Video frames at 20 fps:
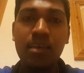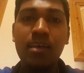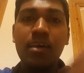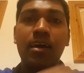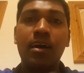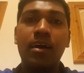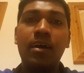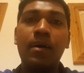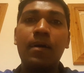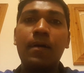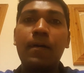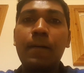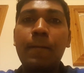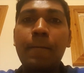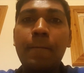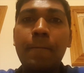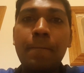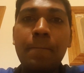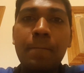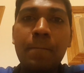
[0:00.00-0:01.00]

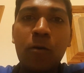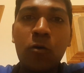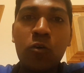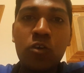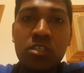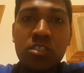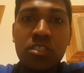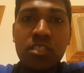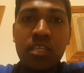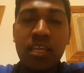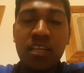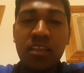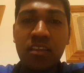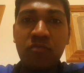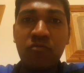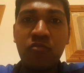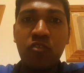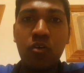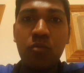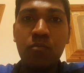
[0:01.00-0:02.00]
originated
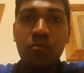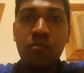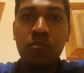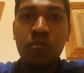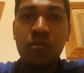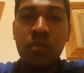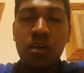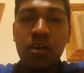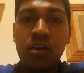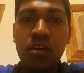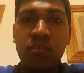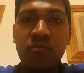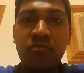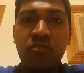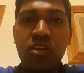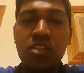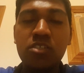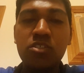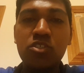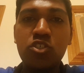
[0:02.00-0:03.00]
from a
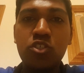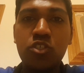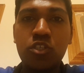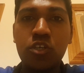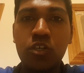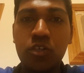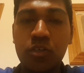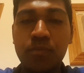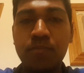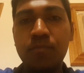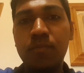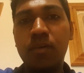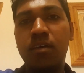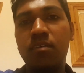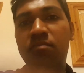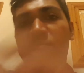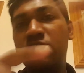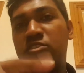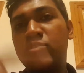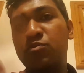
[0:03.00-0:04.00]
French term
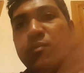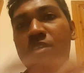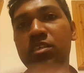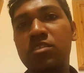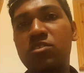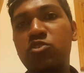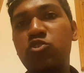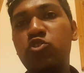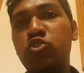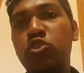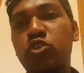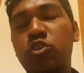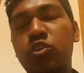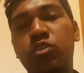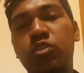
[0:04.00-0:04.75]
which means jerk,